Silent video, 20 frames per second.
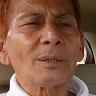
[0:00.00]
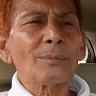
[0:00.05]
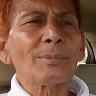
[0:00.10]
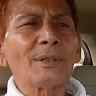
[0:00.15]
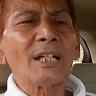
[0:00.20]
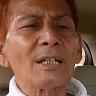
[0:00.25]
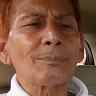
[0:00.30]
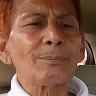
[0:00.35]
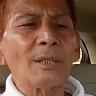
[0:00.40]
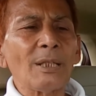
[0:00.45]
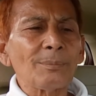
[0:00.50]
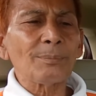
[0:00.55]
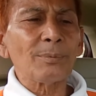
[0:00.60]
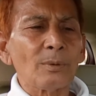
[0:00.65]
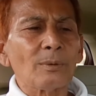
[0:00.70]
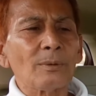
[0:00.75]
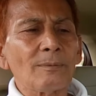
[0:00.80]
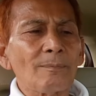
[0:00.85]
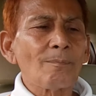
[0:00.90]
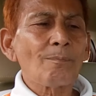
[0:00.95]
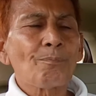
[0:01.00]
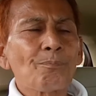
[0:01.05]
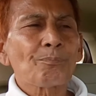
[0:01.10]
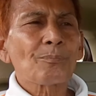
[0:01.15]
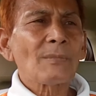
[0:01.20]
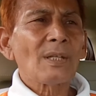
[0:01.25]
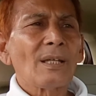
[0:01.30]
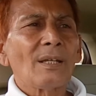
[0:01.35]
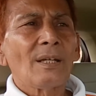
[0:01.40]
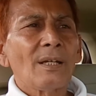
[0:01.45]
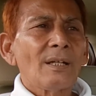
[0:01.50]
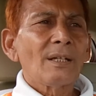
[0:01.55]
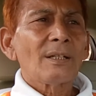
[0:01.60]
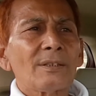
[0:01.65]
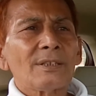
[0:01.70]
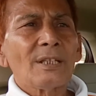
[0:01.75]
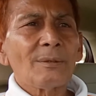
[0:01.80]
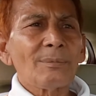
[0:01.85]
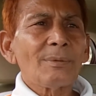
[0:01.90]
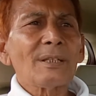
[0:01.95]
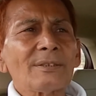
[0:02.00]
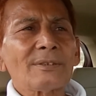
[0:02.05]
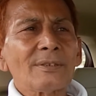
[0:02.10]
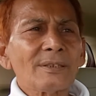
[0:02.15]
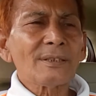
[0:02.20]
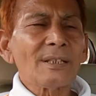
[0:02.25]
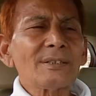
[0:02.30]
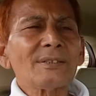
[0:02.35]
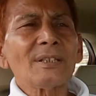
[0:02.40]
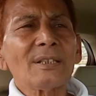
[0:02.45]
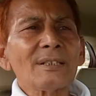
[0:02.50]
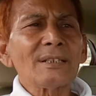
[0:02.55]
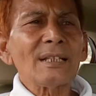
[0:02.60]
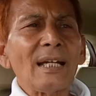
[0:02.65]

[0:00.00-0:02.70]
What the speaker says: They were suggesting that both of you